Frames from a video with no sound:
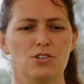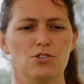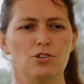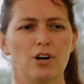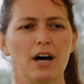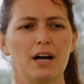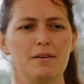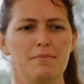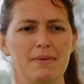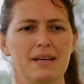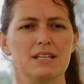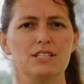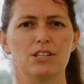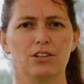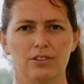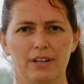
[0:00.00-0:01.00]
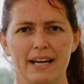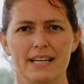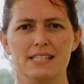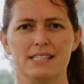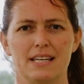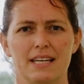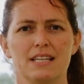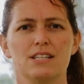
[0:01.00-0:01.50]
drawing me to
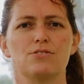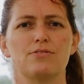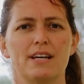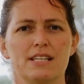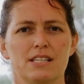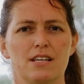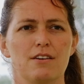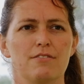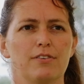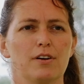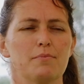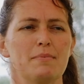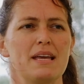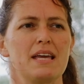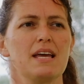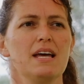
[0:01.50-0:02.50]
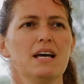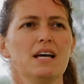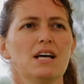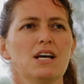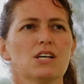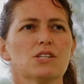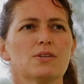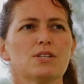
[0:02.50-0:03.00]
Christ and His rescue for me?
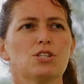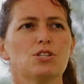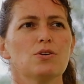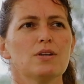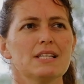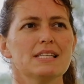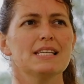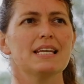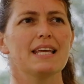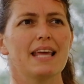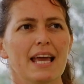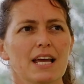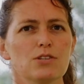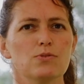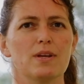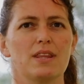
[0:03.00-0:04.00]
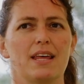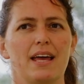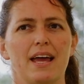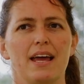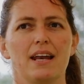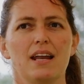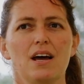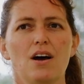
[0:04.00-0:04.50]
So students engage with
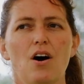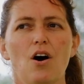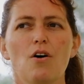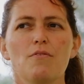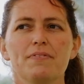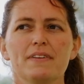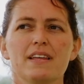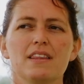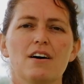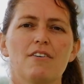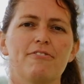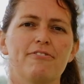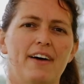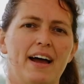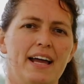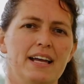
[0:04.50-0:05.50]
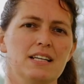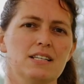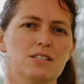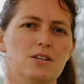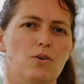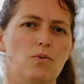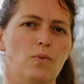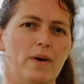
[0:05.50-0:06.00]
it. Hopefully they'll find
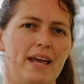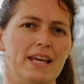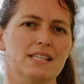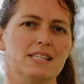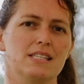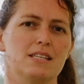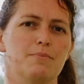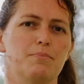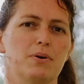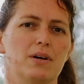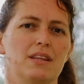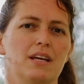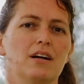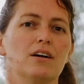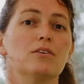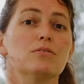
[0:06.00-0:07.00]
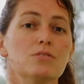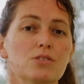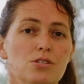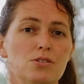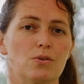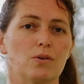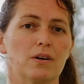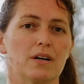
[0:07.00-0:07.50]
ways to put their own
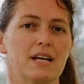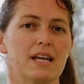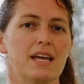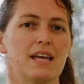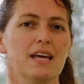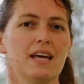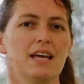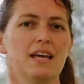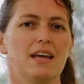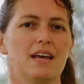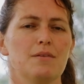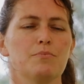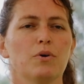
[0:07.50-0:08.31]
story in